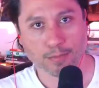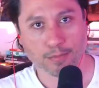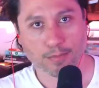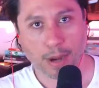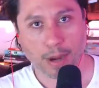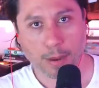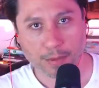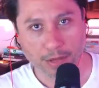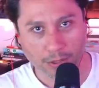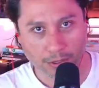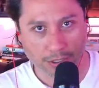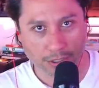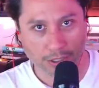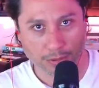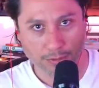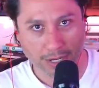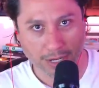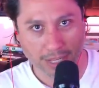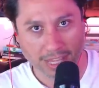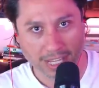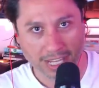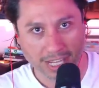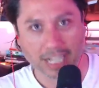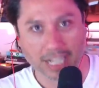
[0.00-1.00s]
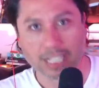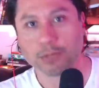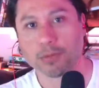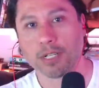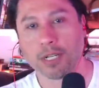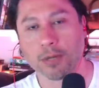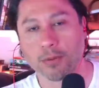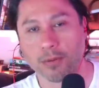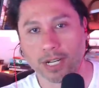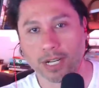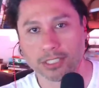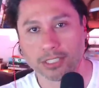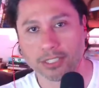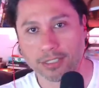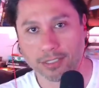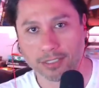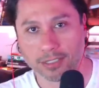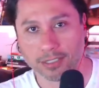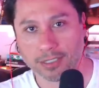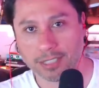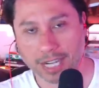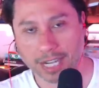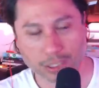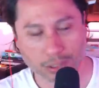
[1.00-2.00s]
Remember those three things when you're watching your
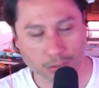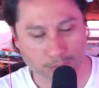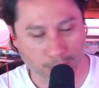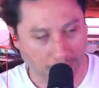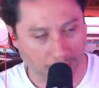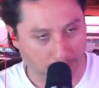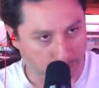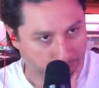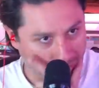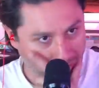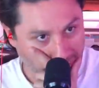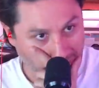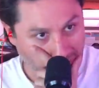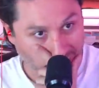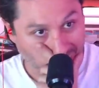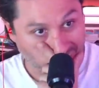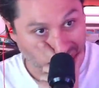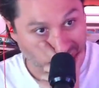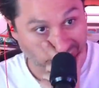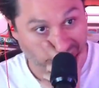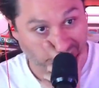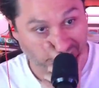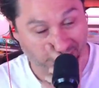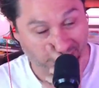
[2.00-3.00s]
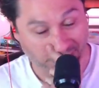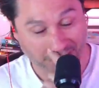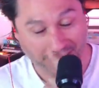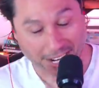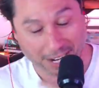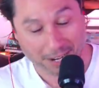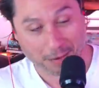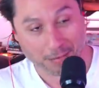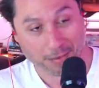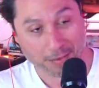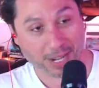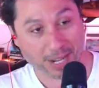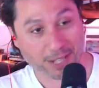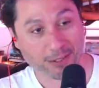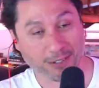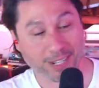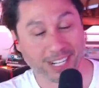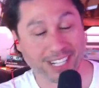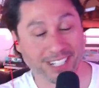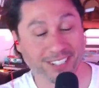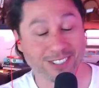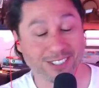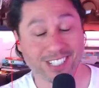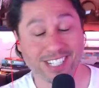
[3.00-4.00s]
next red-pilled content creator, by the way,
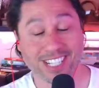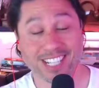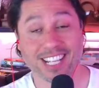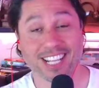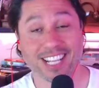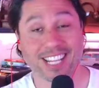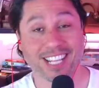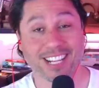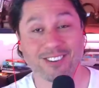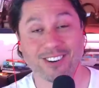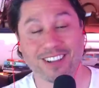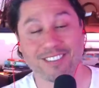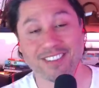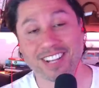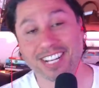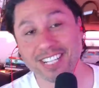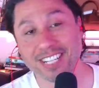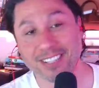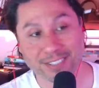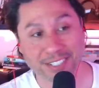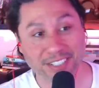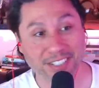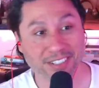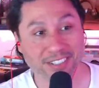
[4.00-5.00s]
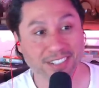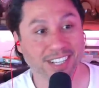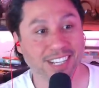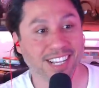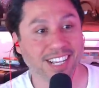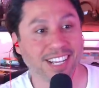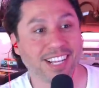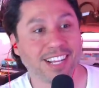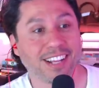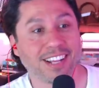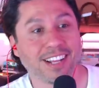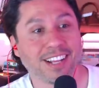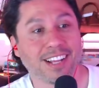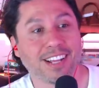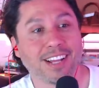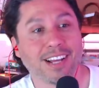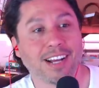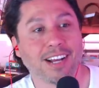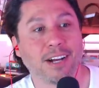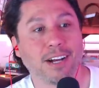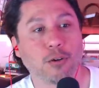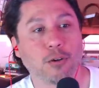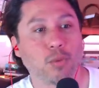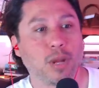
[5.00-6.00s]
and you'll see that they don't have any of
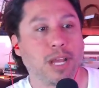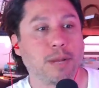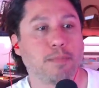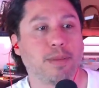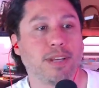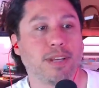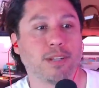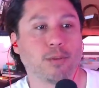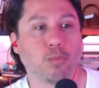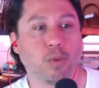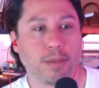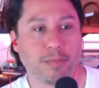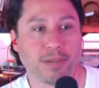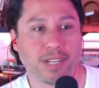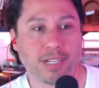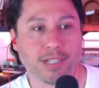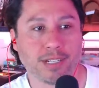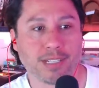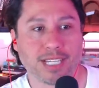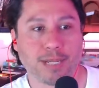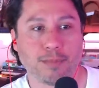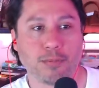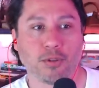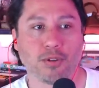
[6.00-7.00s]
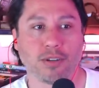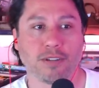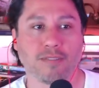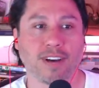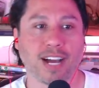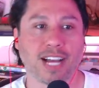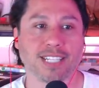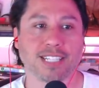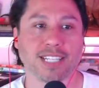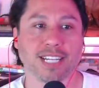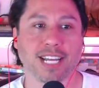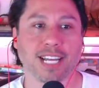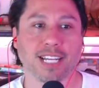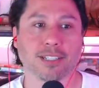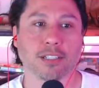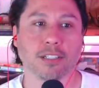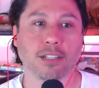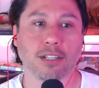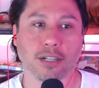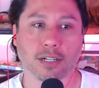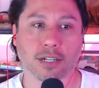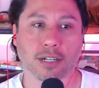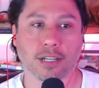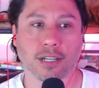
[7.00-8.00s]
it. Red-pilled women seem to advise against,
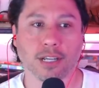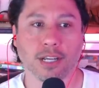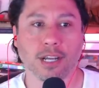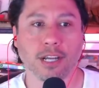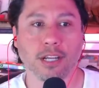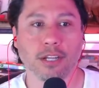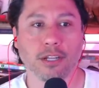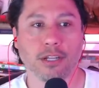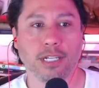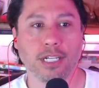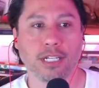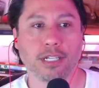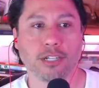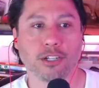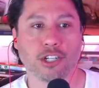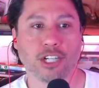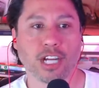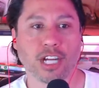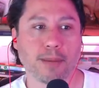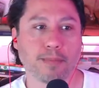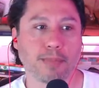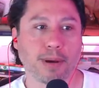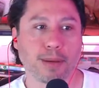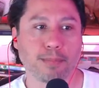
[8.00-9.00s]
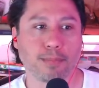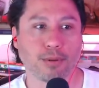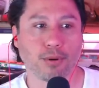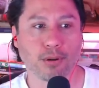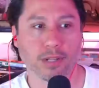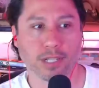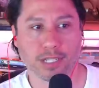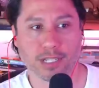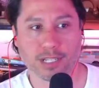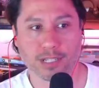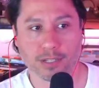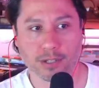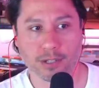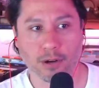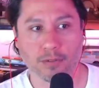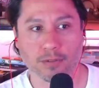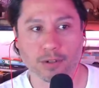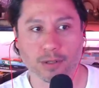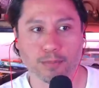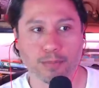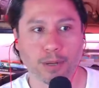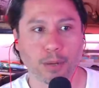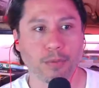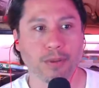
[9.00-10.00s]
look, you need to shape up or this is
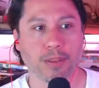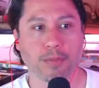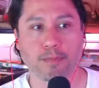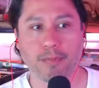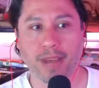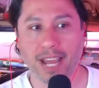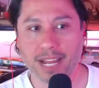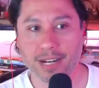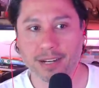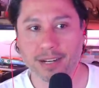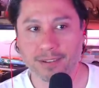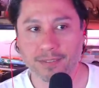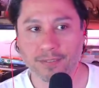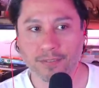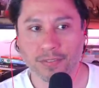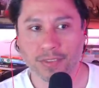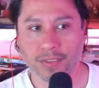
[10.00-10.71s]
over. But with men,